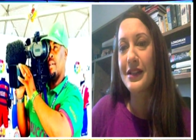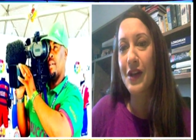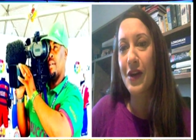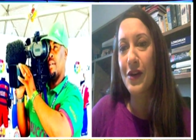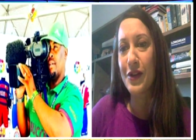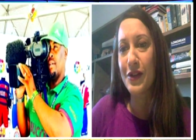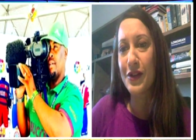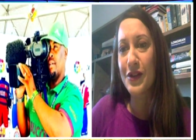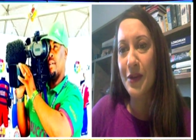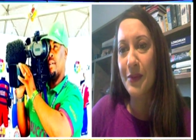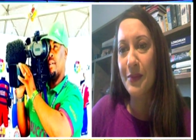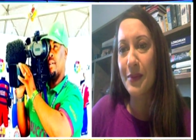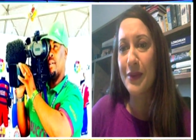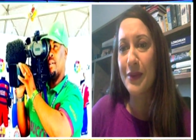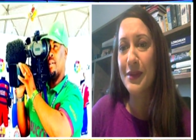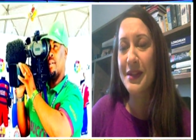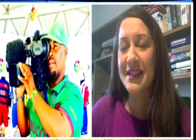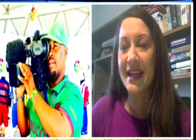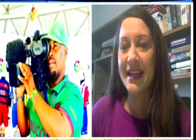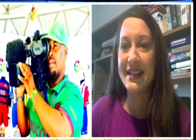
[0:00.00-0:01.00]
And so the
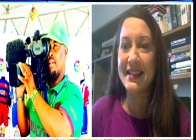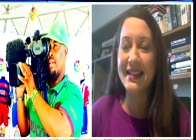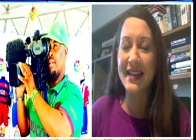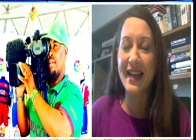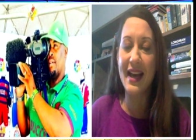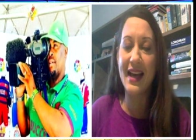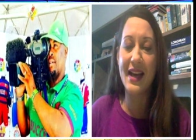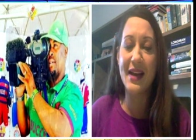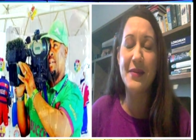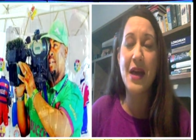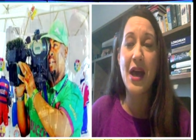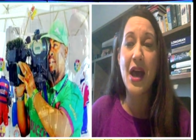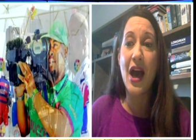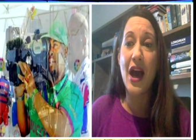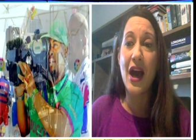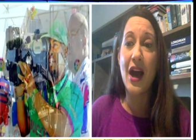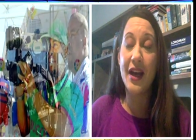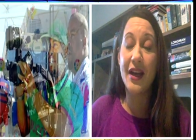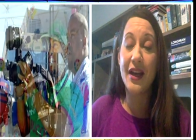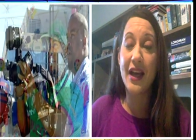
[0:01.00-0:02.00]
tribute and uh,
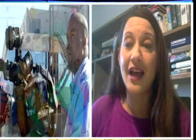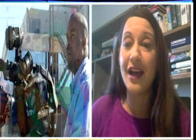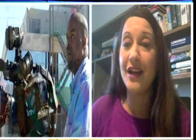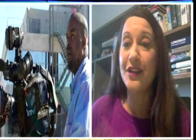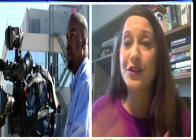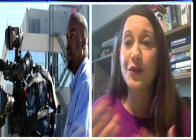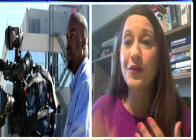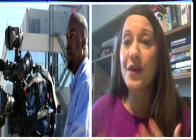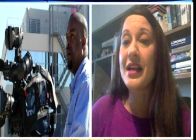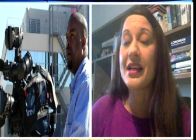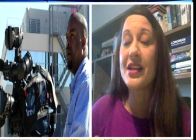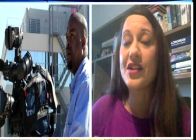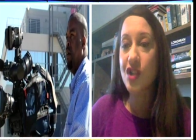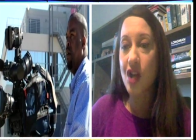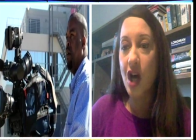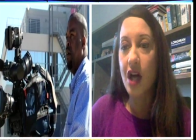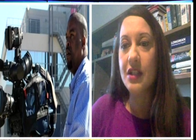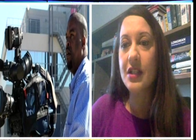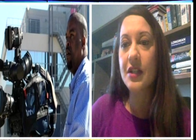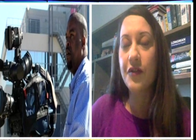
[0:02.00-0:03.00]
uh, has already
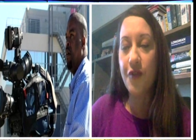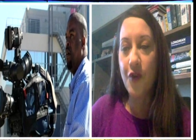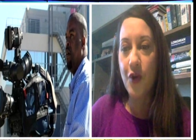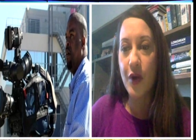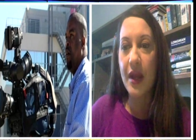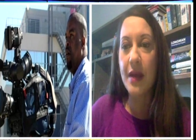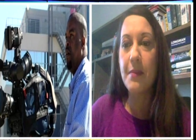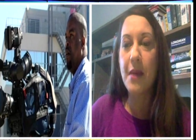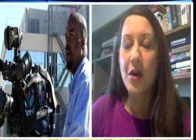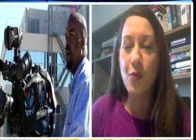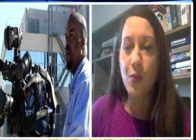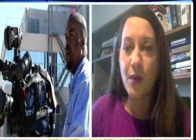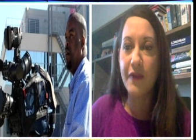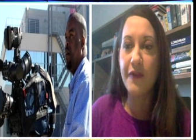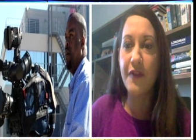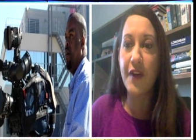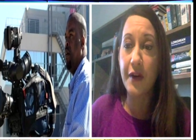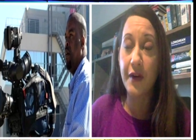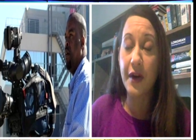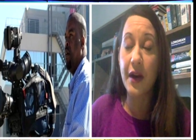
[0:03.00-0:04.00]
started for him. And
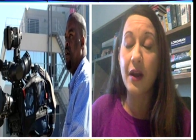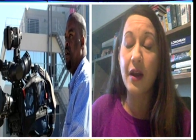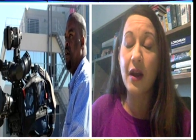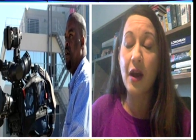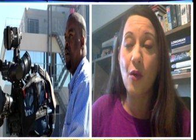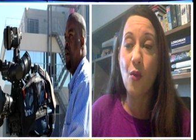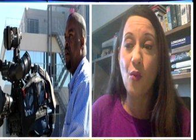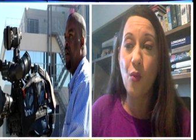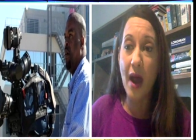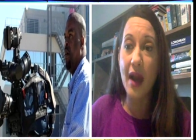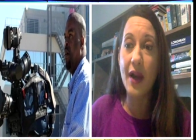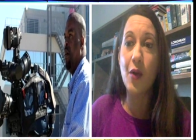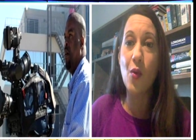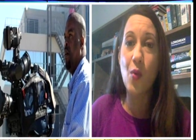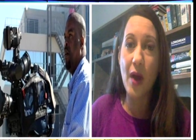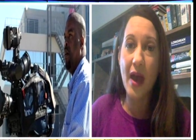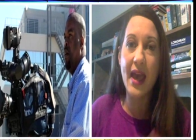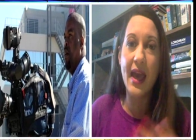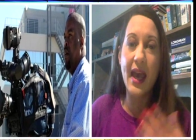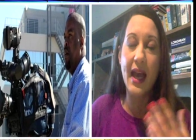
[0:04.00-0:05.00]
we're very well
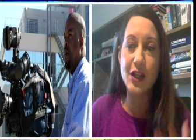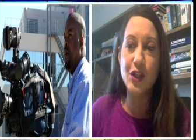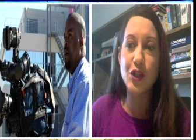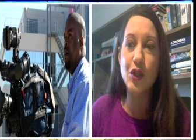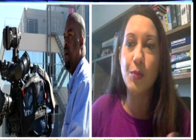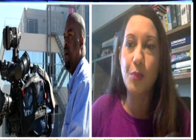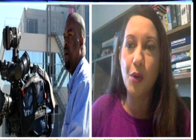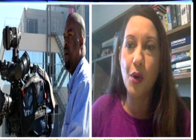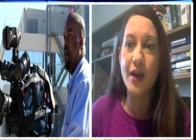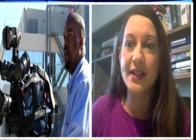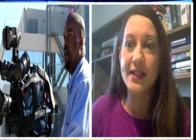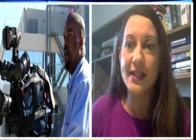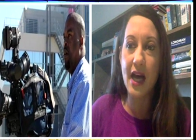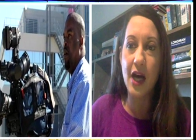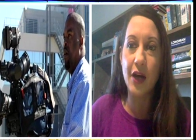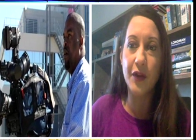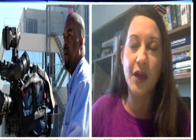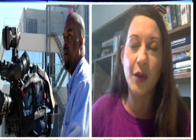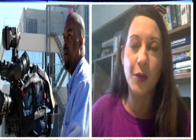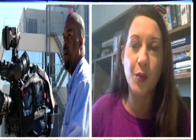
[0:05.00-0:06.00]
aware, as you point
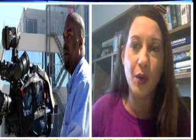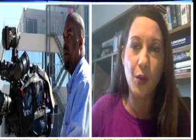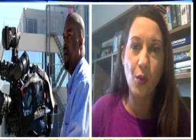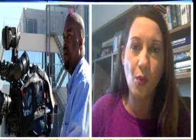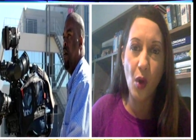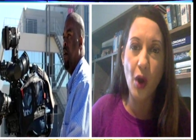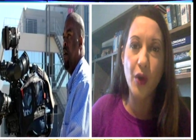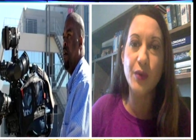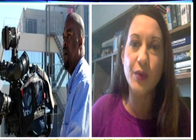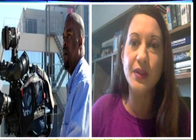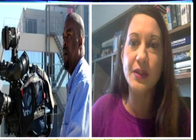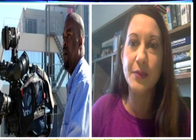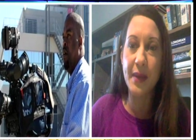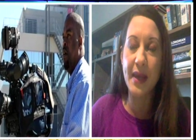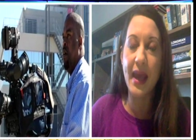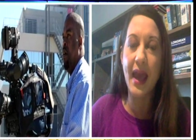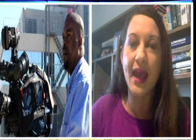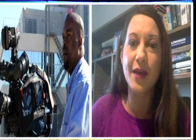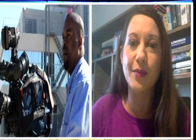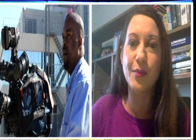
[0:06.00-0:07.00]
out, that we won't
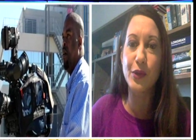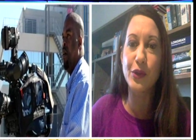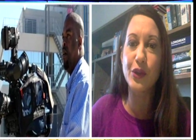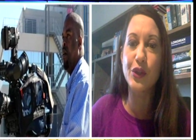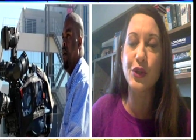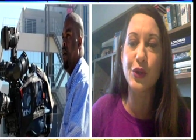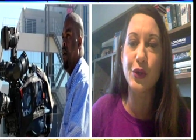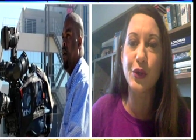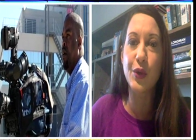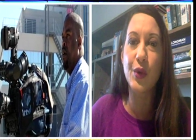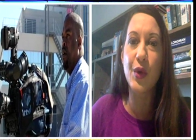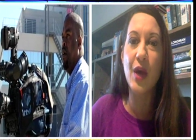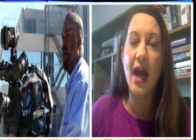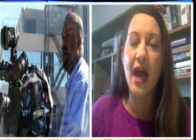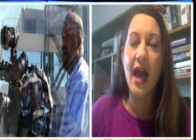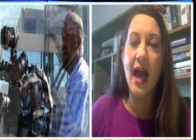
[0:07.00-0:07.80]
be able to